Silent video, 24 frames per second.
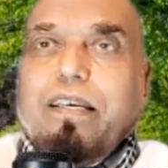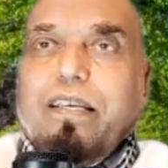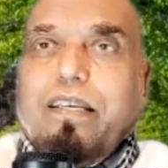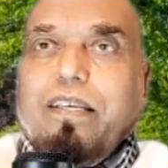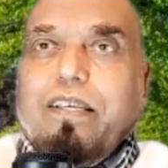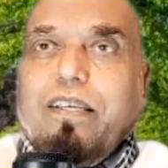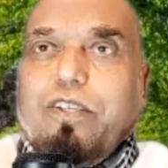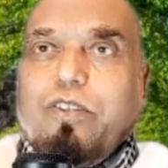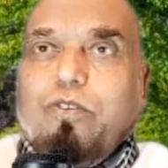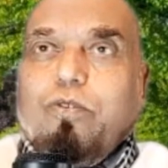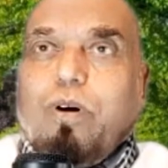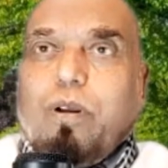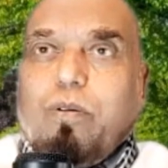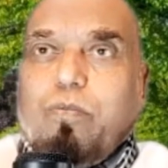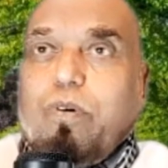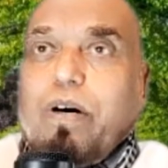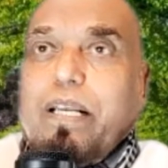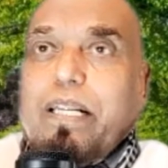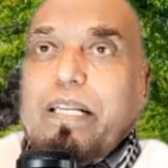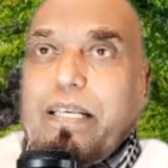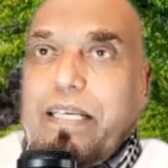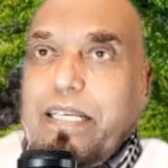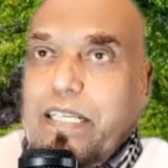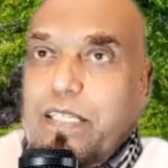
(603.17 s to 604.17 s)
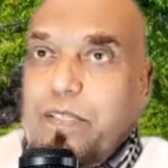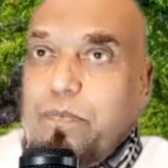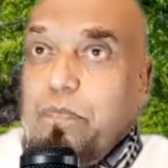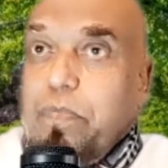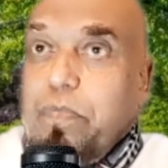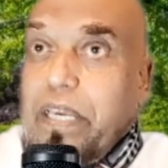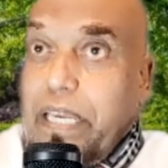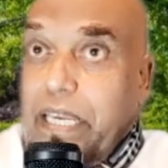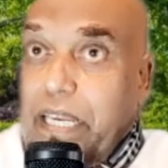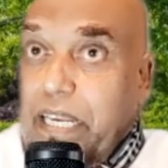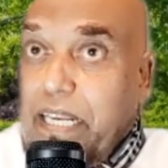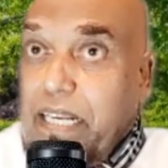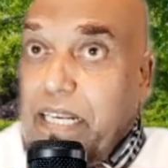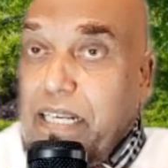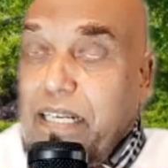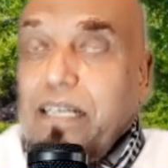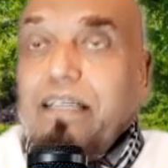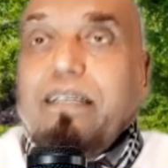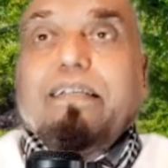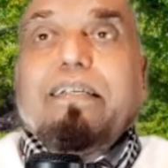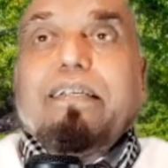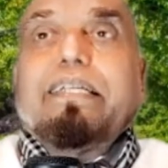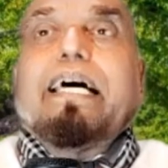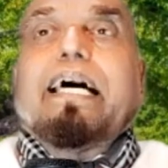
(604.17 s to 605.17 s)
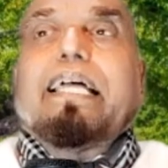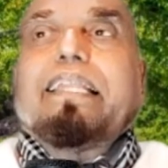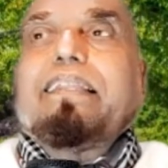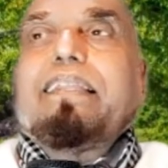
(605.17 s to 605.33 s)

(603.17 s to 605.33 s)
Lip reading: Your work is being done.